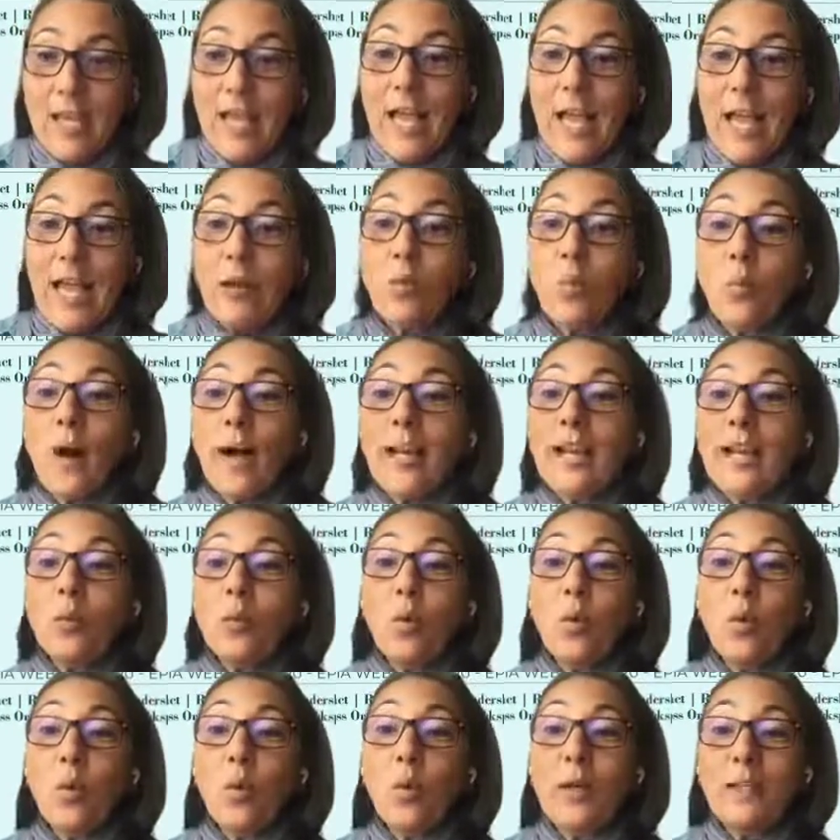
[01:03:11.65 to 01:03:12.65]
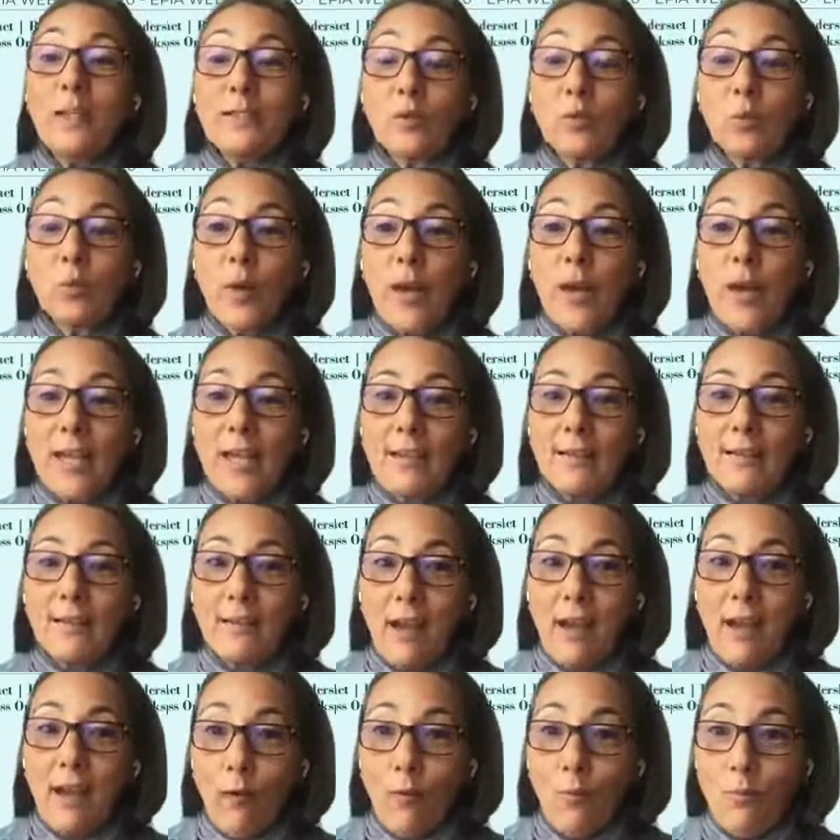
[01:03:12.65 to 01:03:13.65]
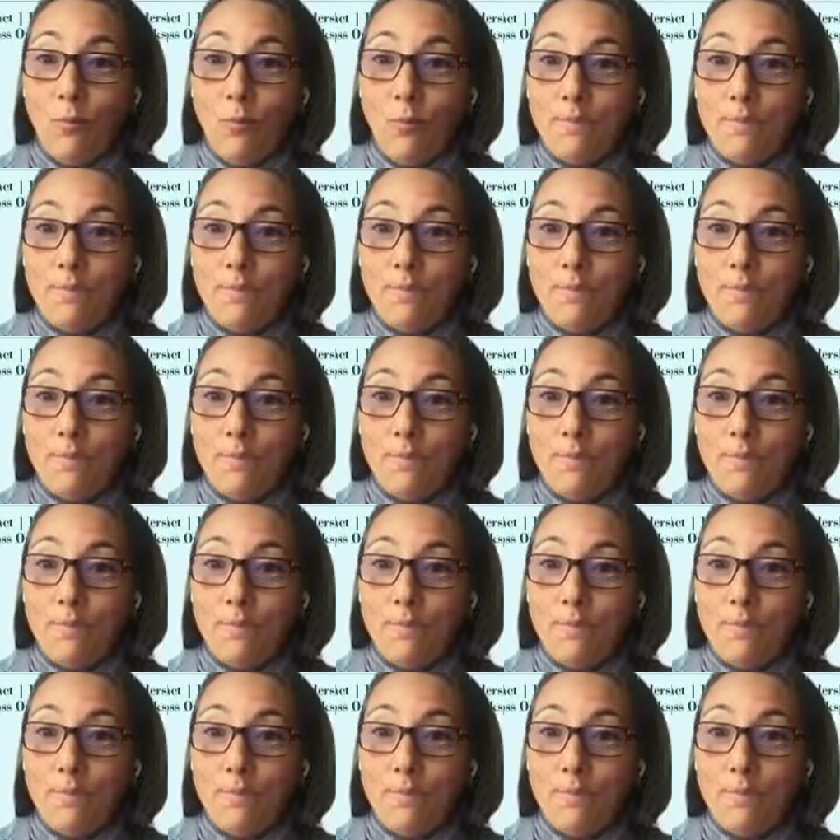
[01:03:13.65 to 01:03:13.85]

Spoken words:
And what I want right now?